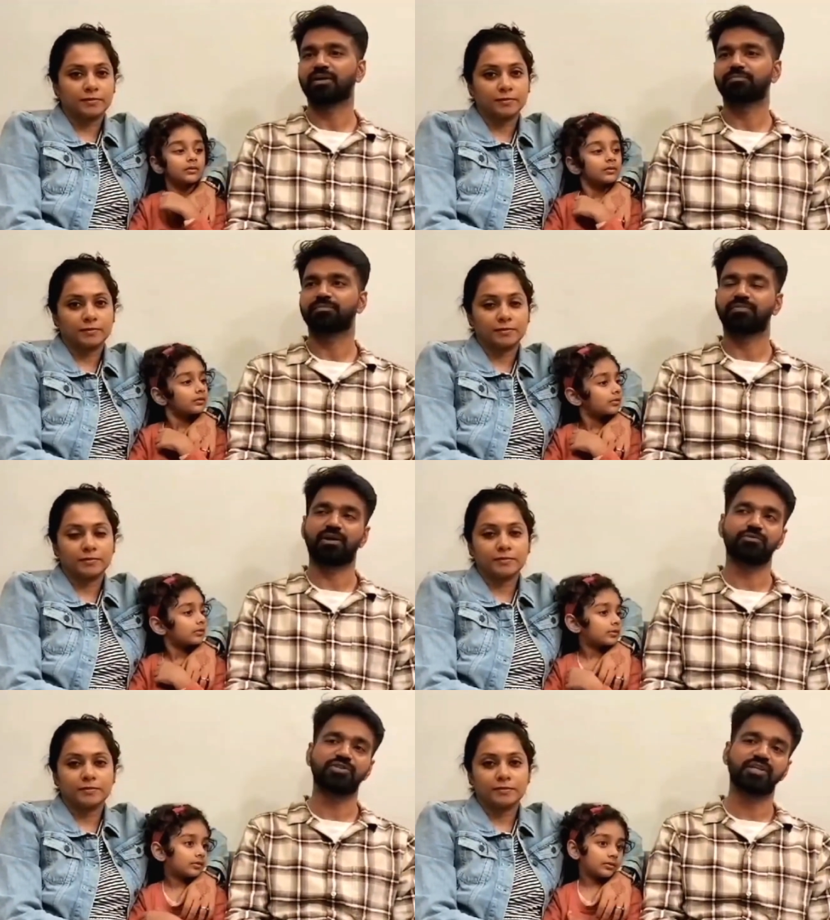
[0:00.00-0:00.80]
Speaker 1: I would
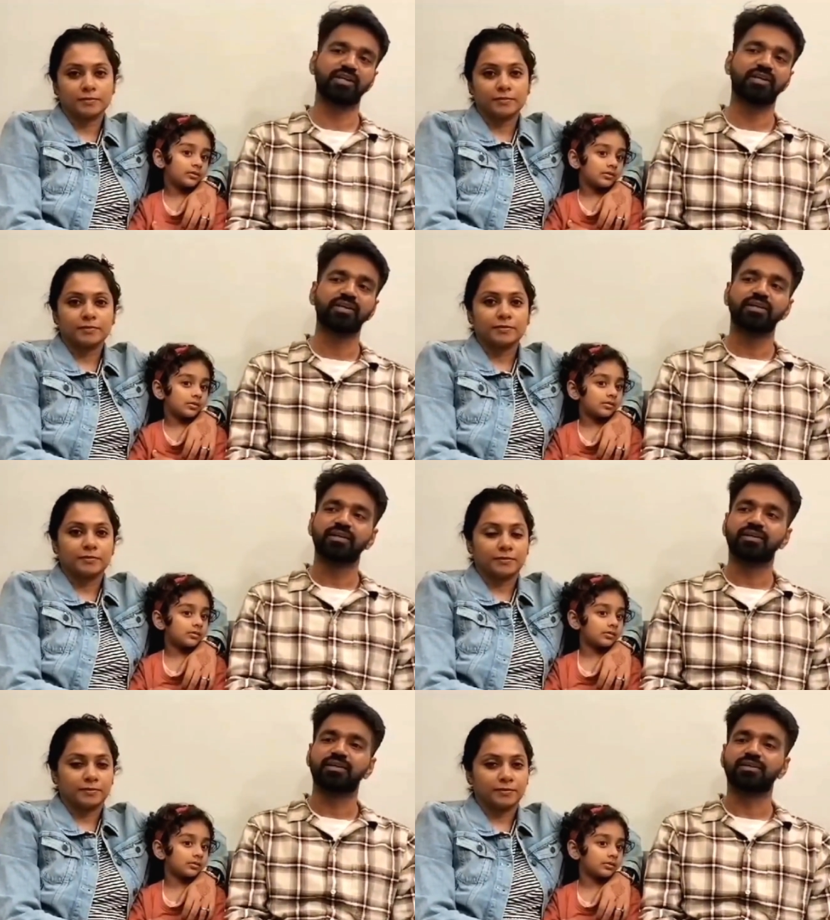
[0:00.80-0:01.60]
say,
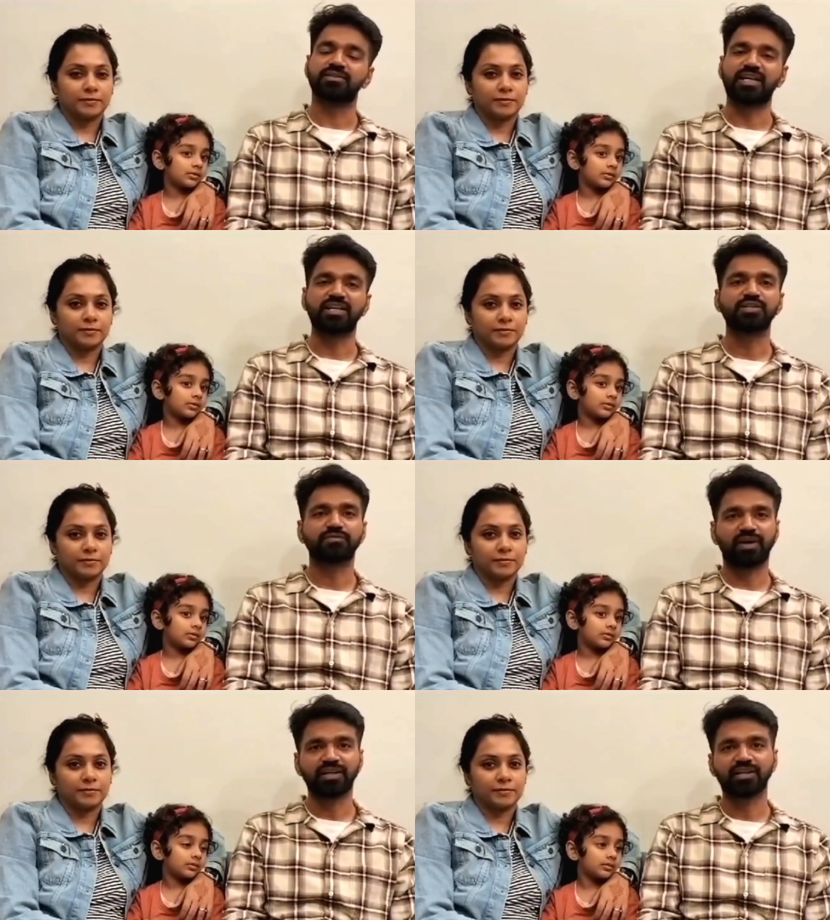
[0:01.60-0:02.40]

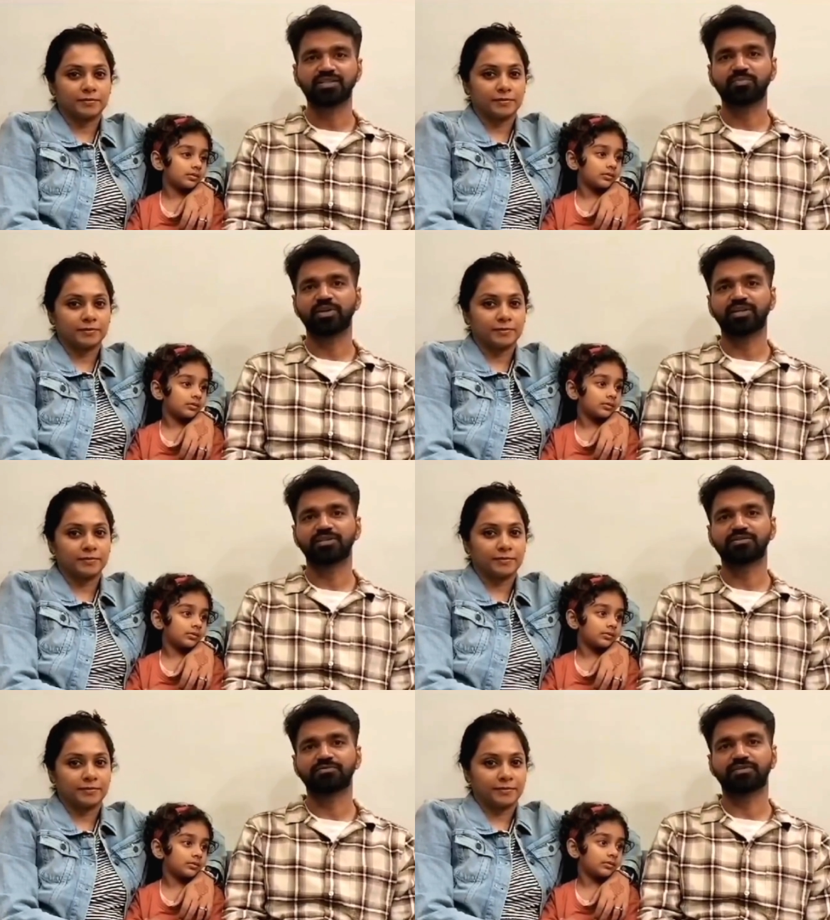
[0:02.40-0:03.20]
satisfying
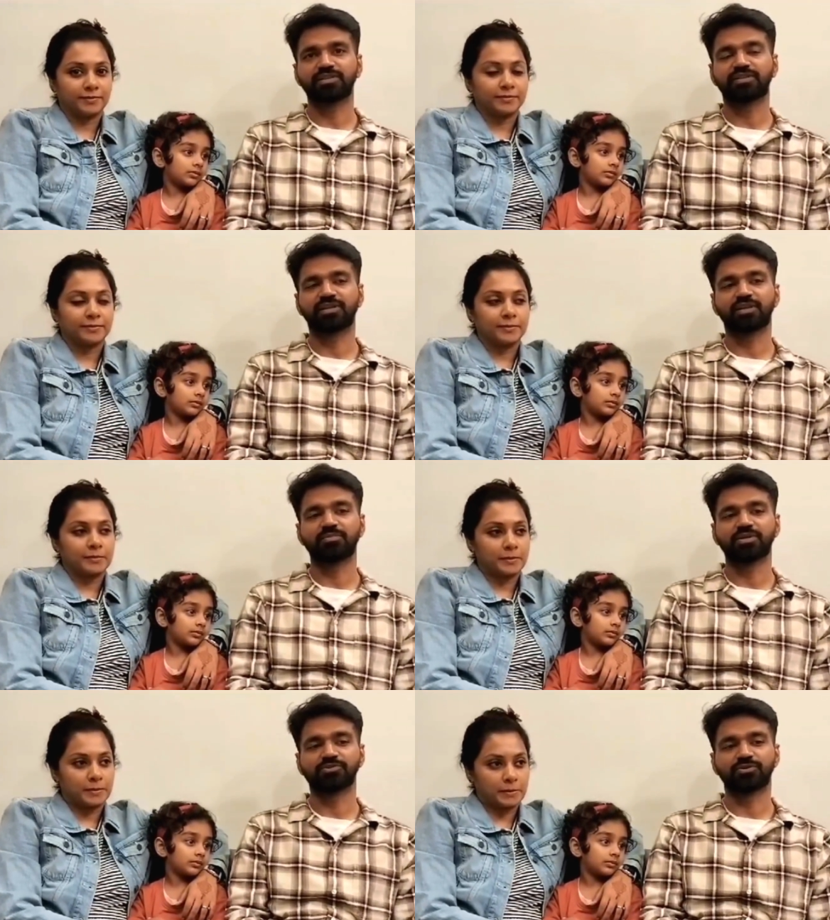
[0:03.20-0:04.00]
experience with the Club
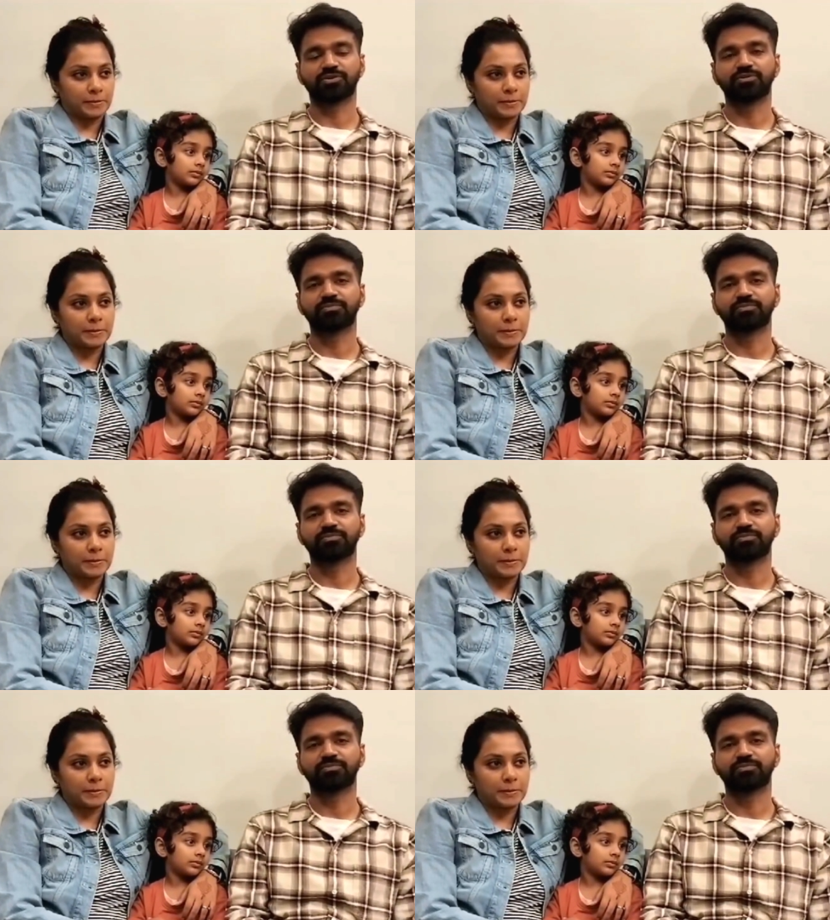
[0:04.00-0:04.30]
Resorto.